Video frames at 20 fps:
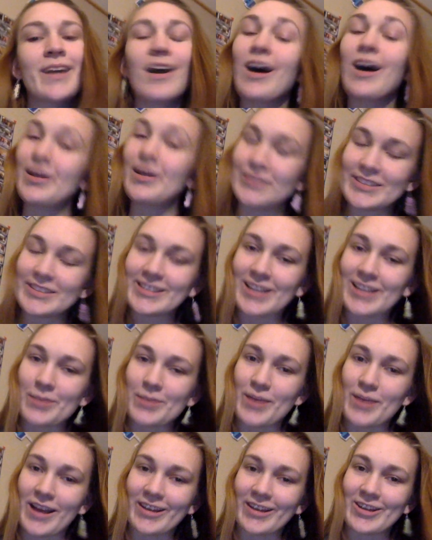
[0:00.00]
Obviously, I'm
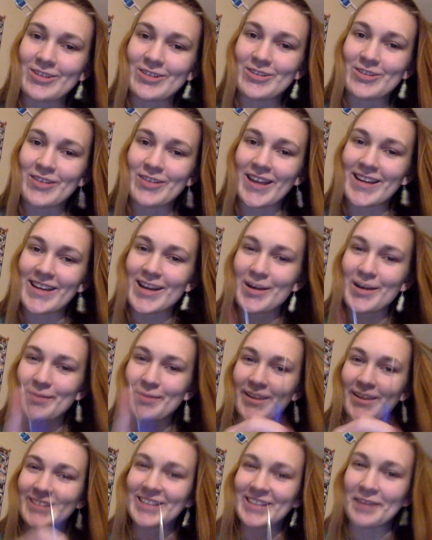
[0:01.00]
not going to do that now
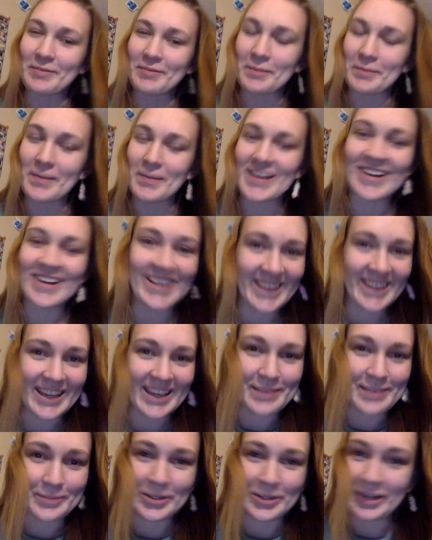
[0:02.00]
because that would be cutting
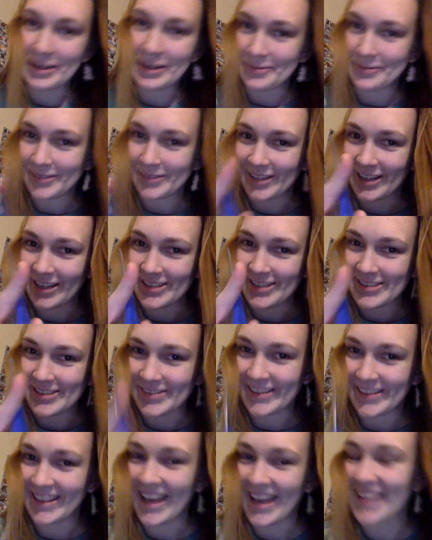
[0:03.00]
it more, and we're not
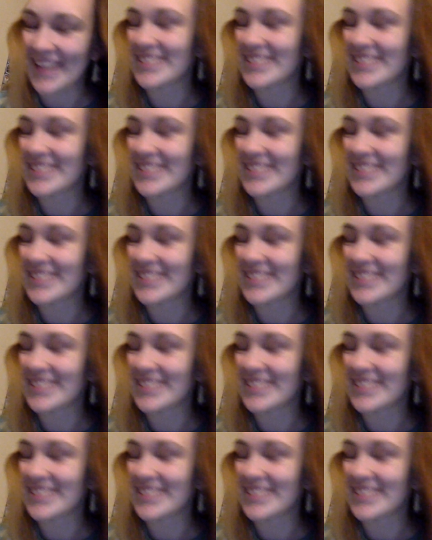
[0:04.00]
doing that.